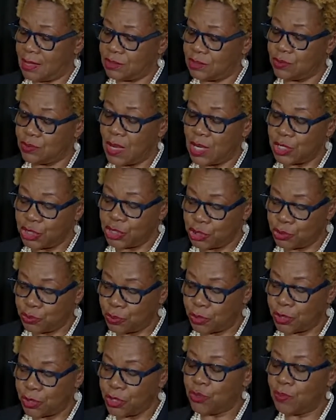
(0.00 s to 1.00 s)
to
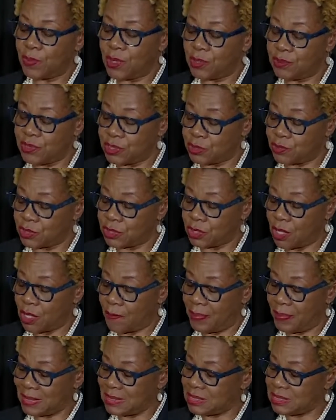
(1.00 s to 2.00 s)
assure human resource
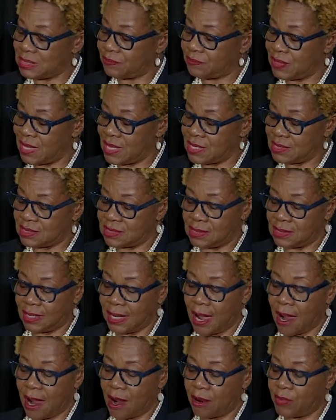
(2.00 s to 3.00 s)
competitiveness in the
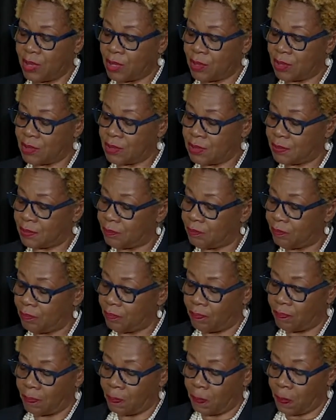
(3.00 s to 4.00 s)
Caribbean.
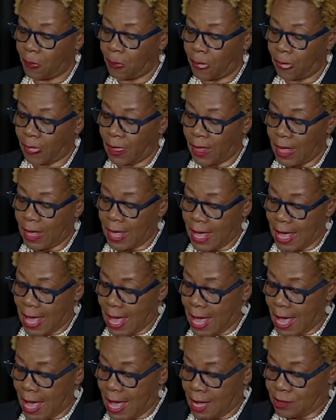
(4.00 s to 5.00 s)

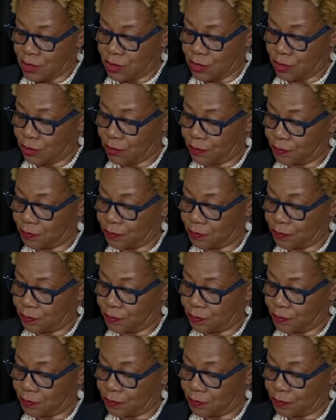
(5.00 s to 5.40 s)
And